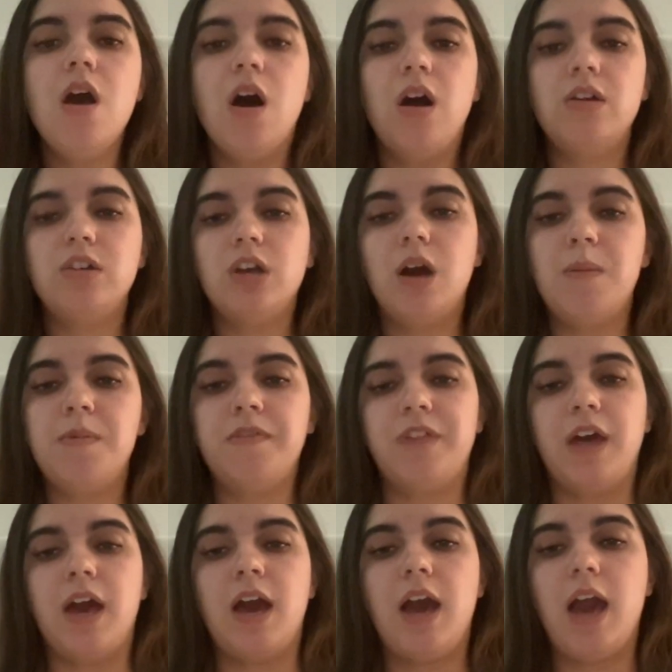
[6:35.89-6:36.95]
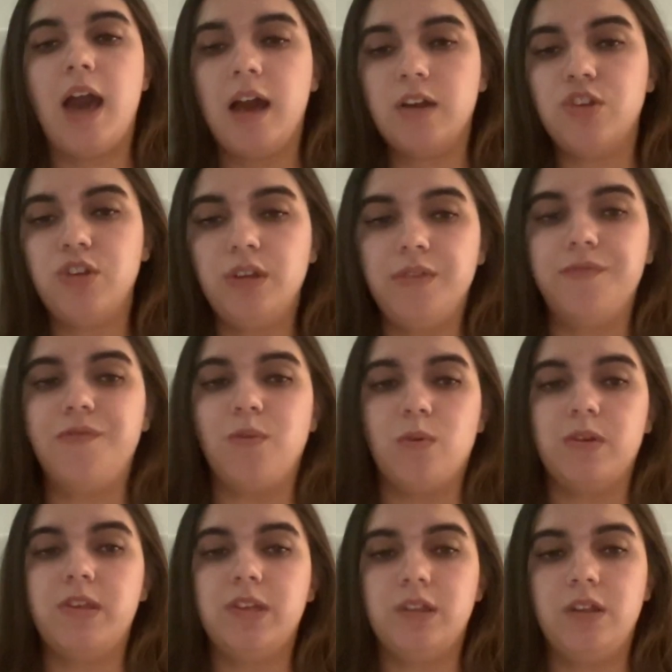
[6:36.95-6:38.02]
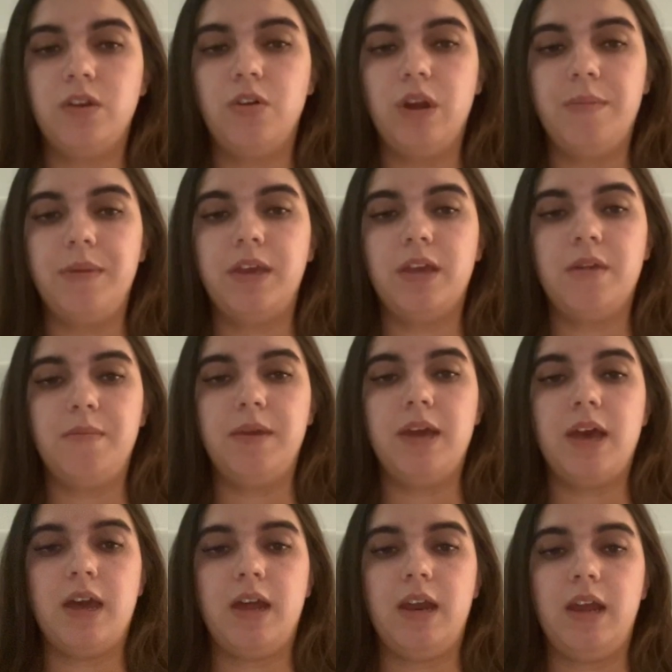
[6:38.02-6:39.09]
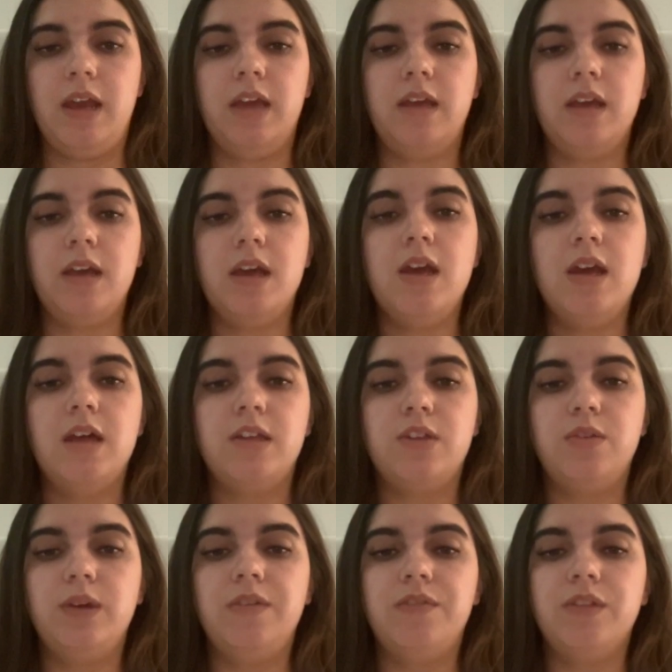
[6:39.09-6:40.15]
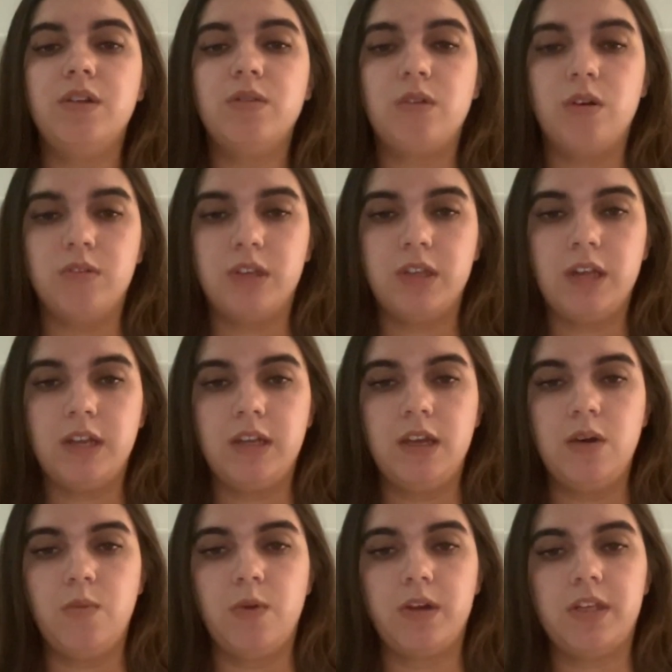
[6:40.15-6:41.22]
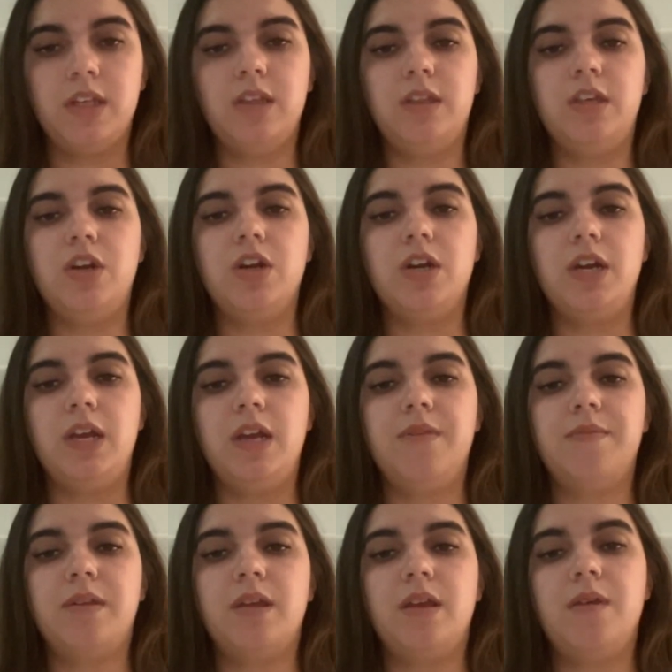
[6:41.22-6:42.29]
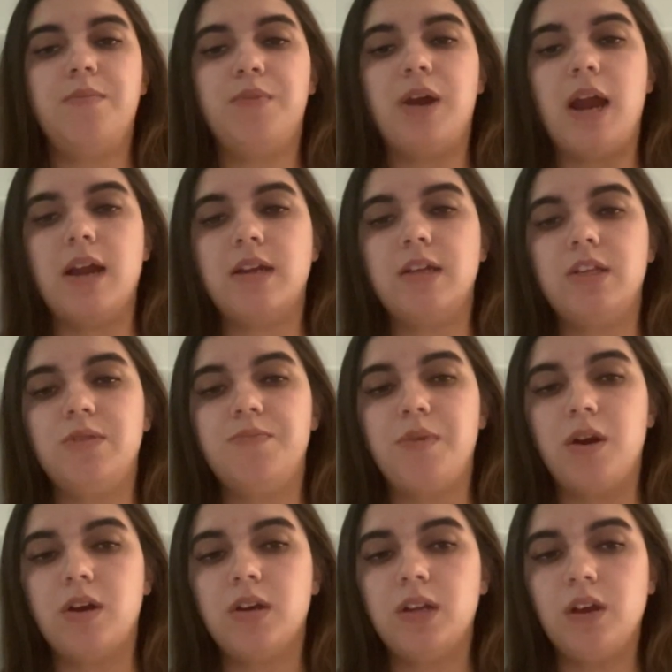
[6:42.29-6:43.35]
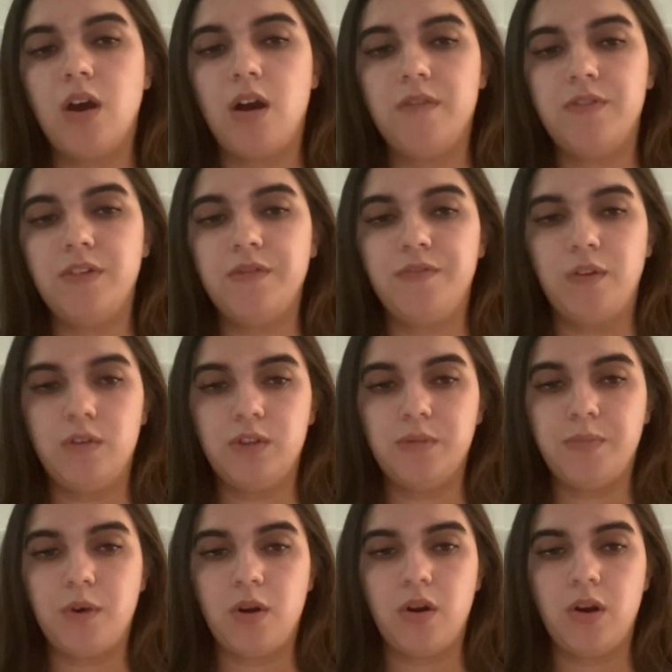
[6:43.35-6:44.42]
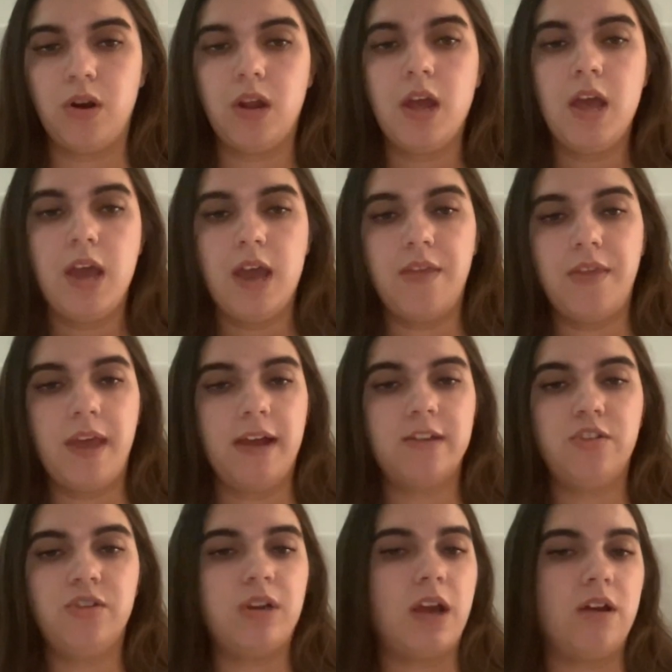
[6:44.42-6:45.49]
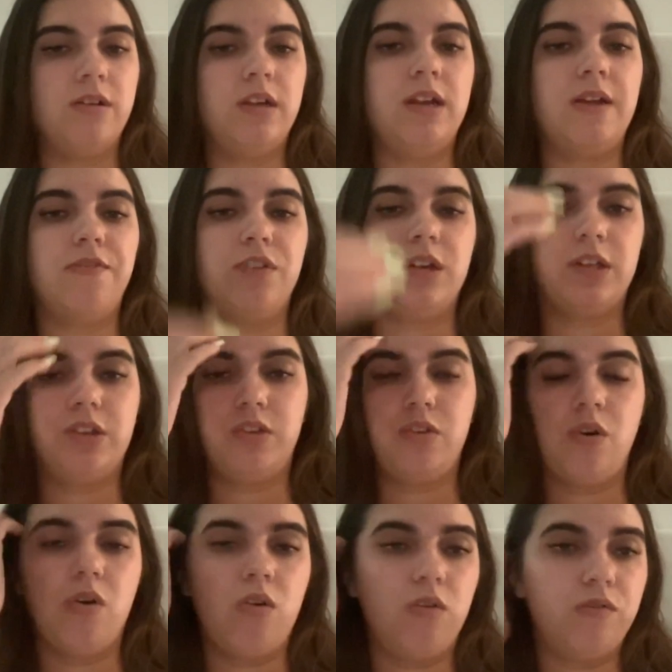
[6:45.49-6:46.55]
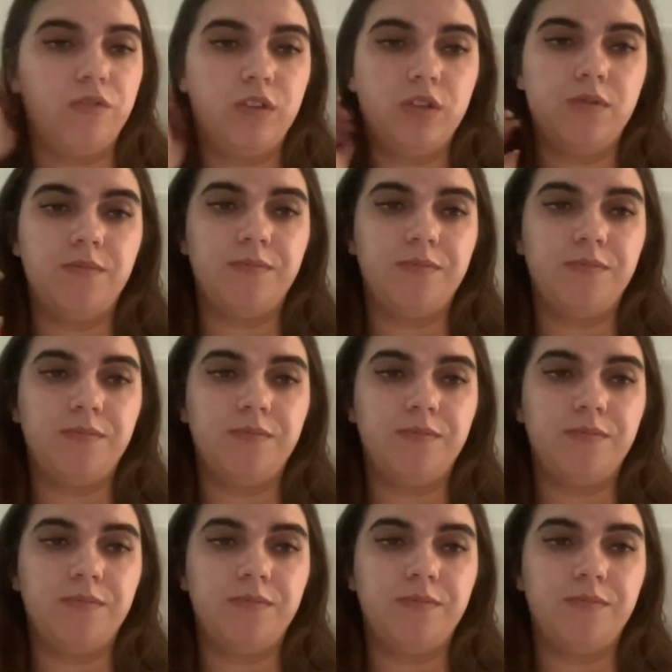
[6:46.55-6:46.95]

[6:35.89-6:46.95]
On top of that, actually enforcing the agreement can be a headache. So even though Coase's idea works in theory, in practice, bargaining often falls apart and the externality never gets solved.